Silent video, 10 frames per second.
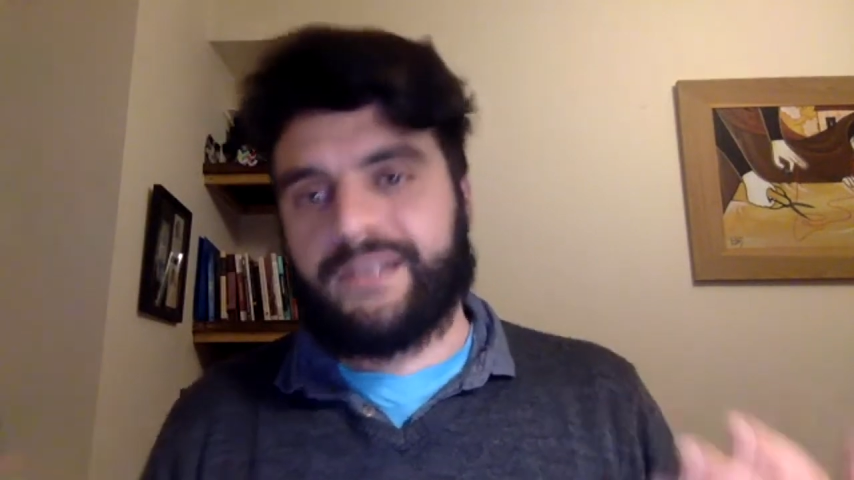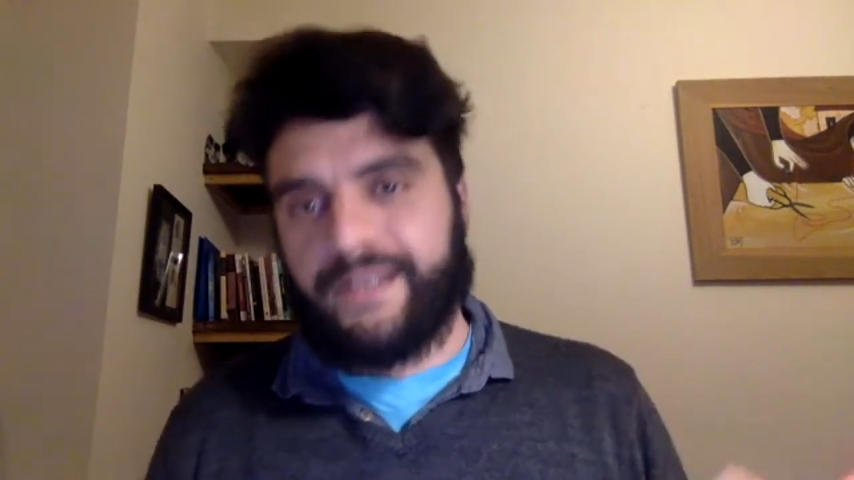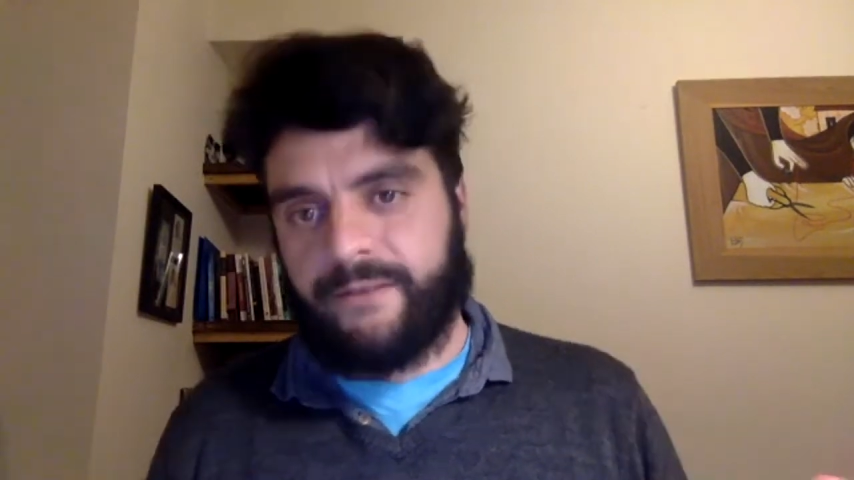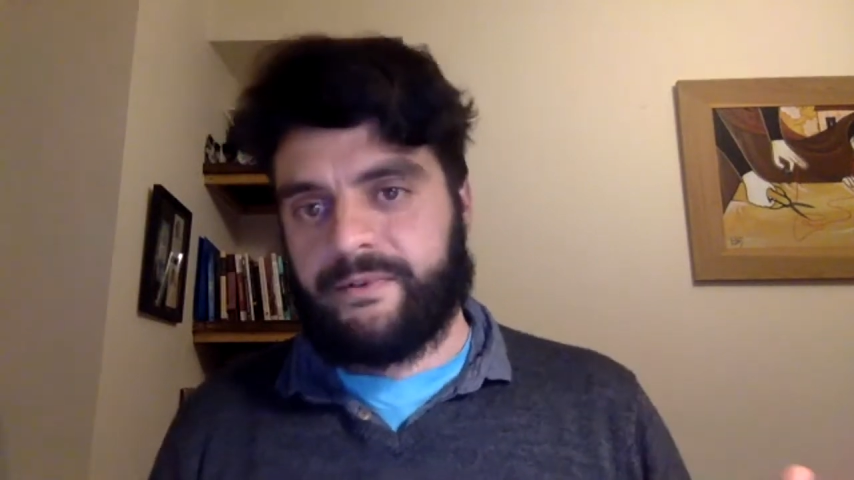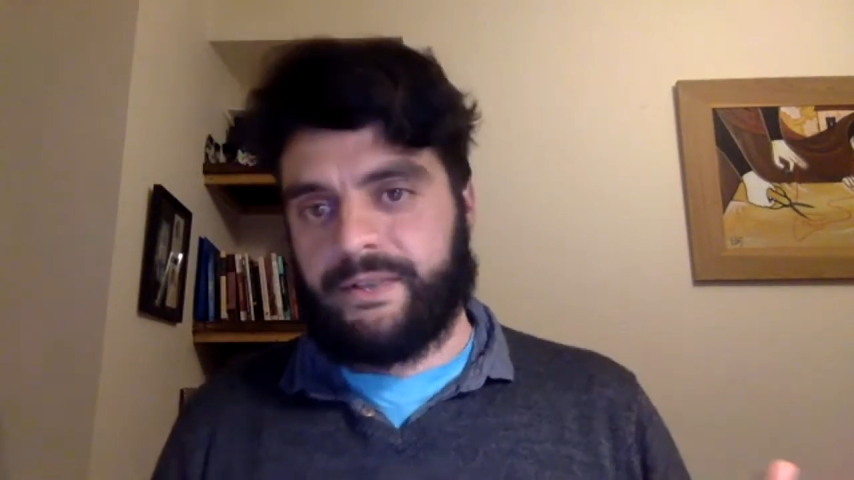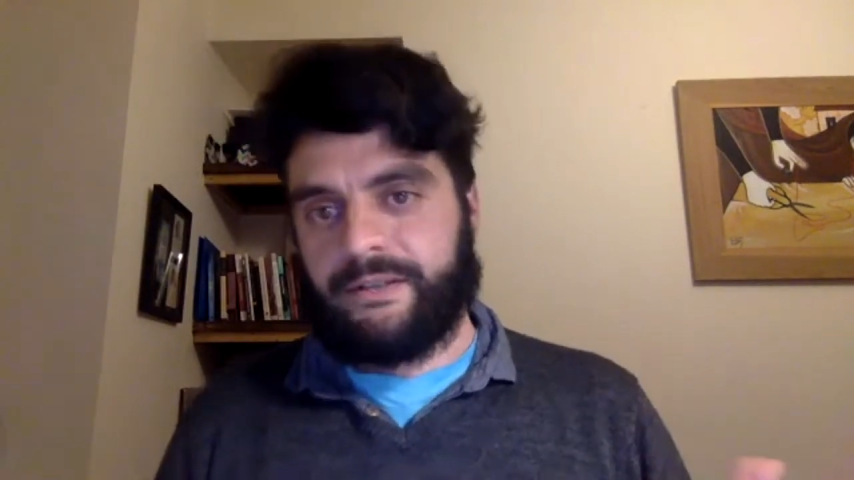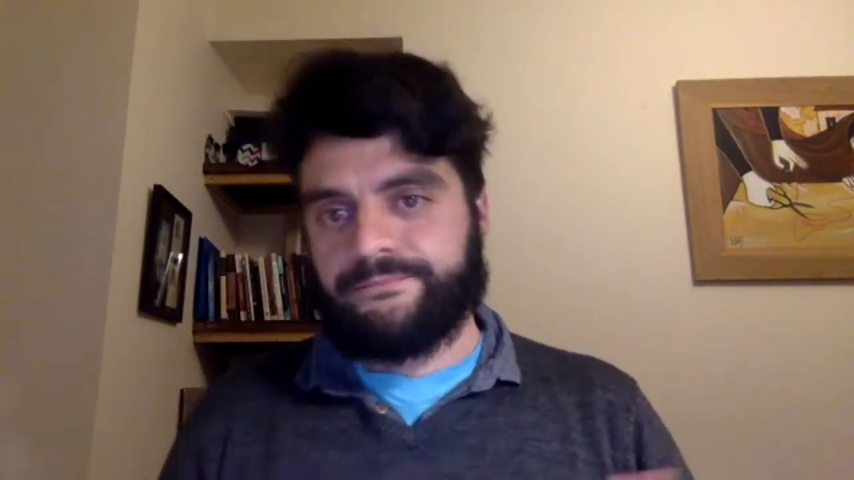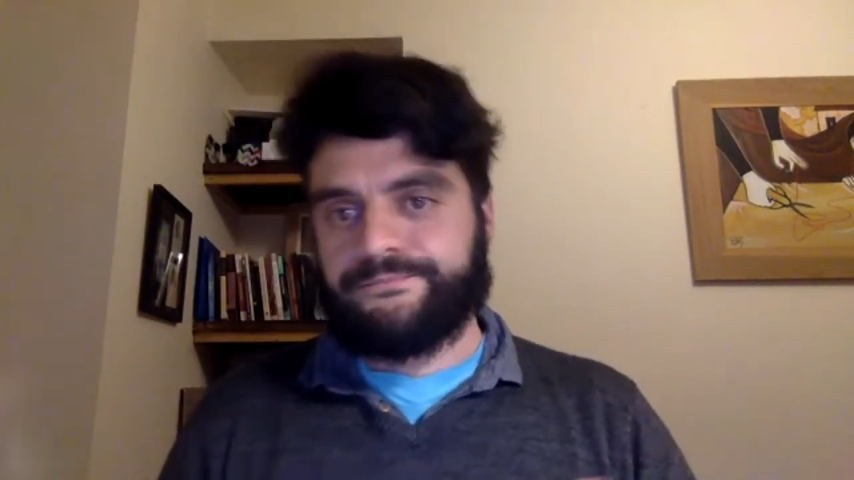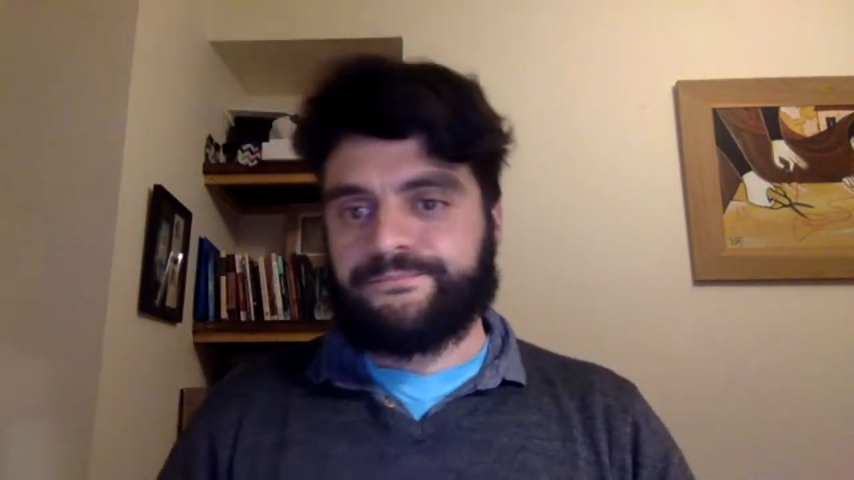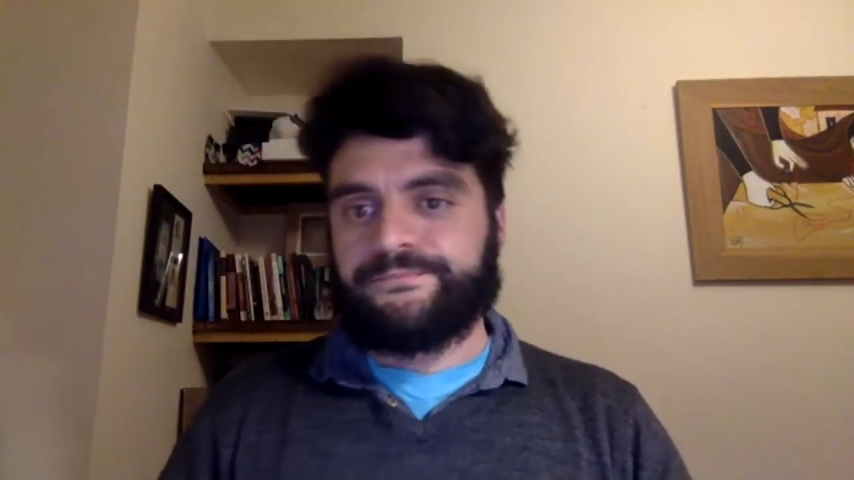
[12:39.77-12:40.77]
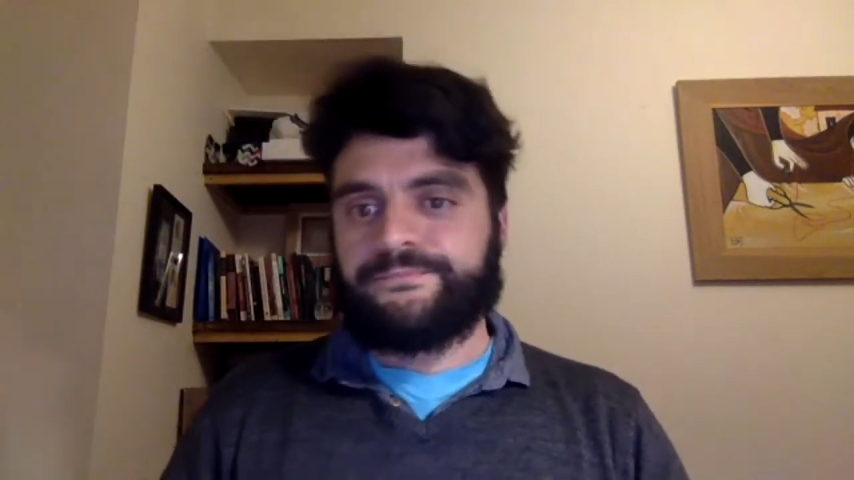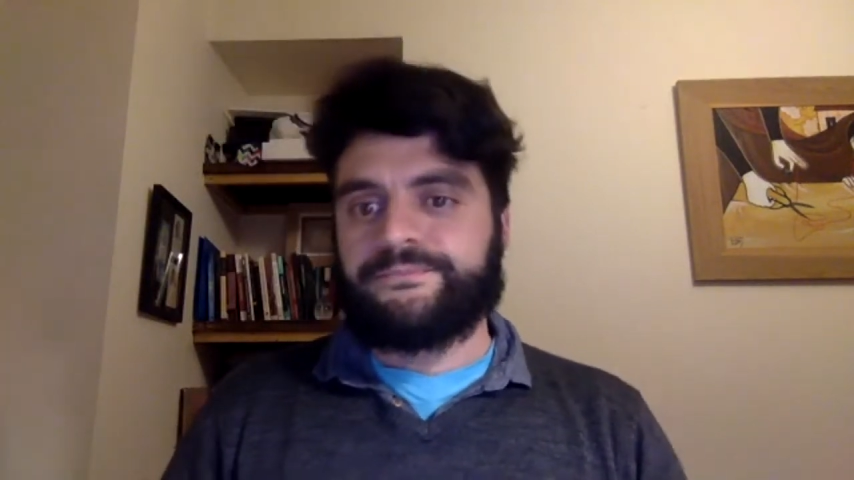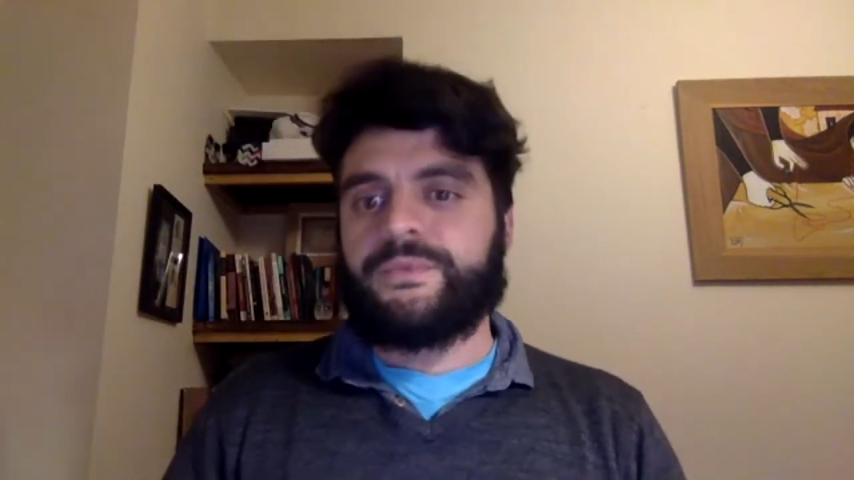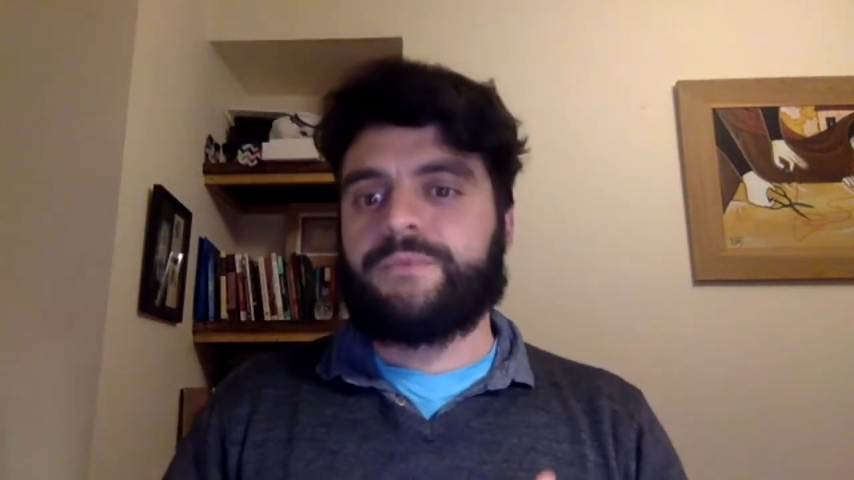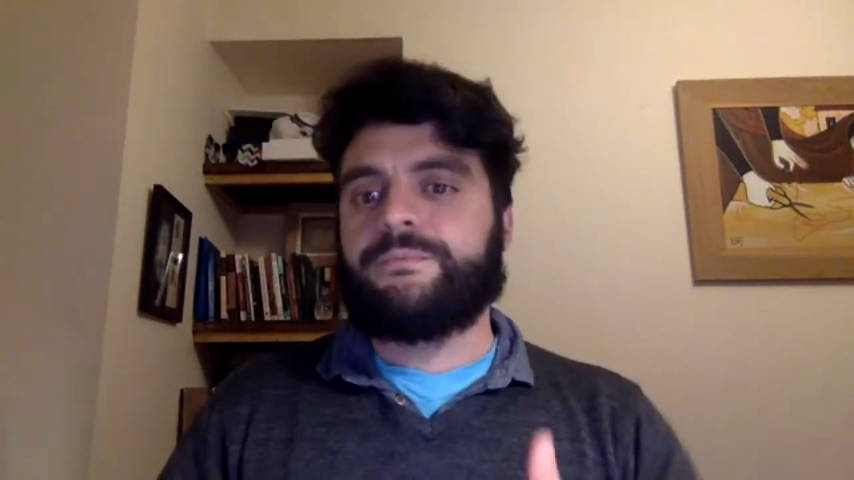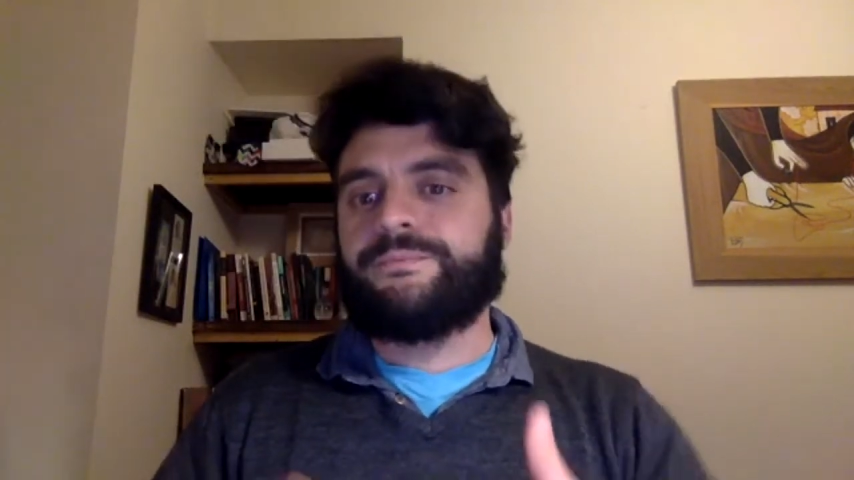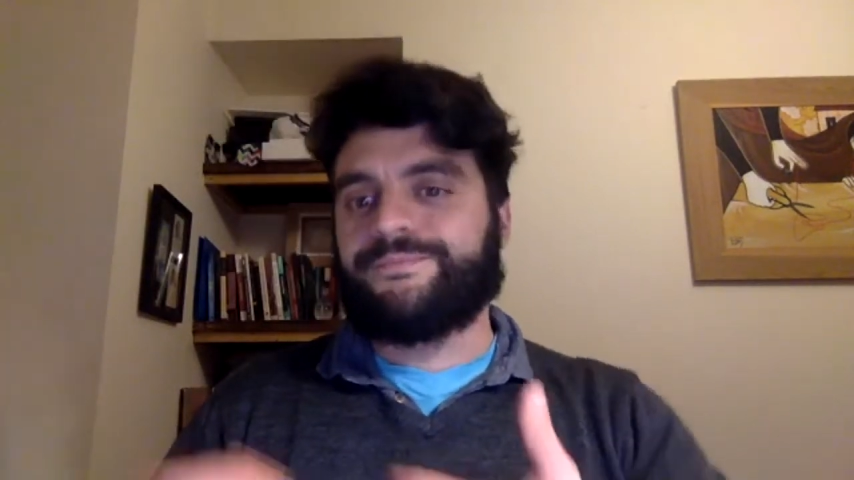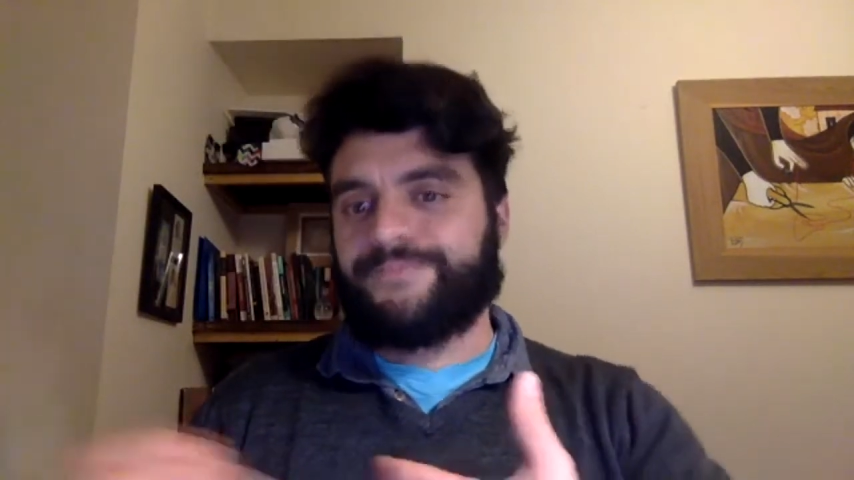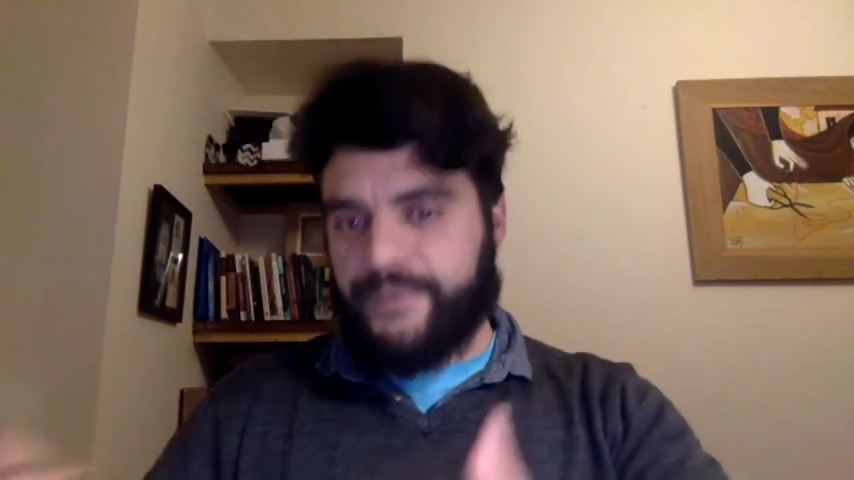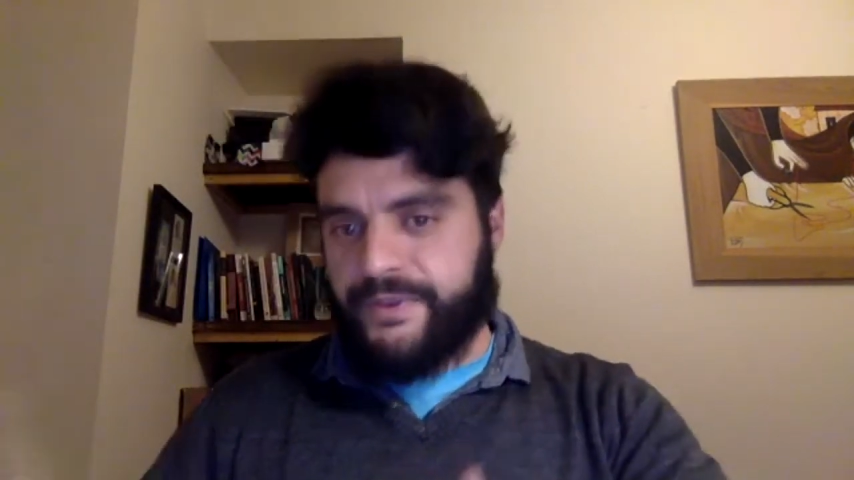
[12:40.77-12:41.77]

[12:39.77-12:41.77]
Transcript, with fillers: level sure.